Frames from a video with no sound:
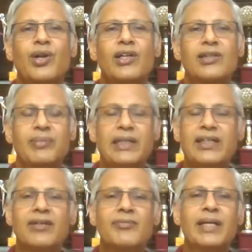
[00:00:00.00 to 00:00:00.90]
not
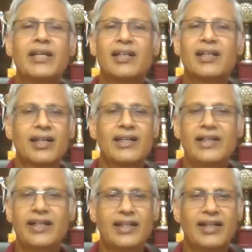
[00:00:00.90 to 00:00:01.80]
meet the medical
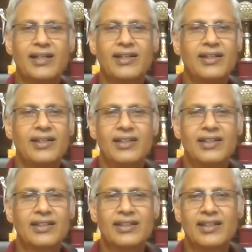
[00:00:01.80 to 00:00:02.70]
criteria
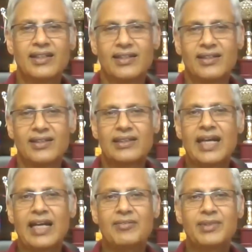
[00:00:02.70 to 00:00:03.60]
in the
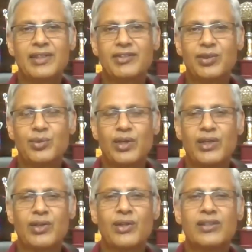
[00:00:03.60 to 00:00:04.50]
time given to
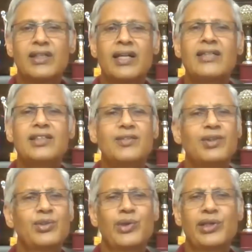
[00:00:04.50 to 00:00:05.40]
her and all that. And she
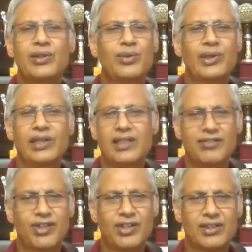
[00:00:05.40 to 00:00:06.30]
was doing good in
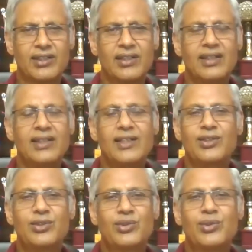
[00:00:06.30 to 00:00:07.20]
her work.
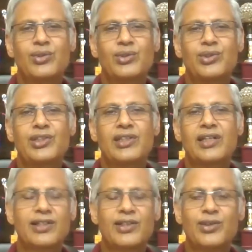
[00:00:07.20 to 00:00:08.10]
So she
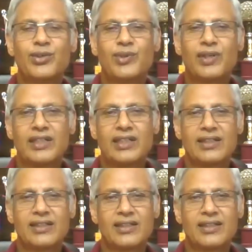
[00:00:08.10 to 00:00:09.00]
continued
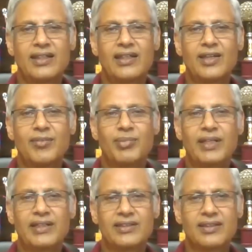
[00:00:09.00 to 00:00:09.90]
working at her
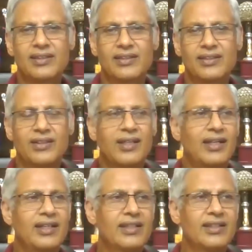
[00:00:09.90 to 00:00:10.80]
place.
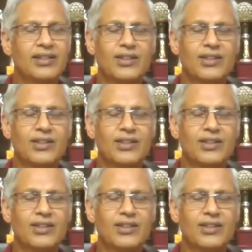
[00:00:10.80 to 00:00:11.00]
And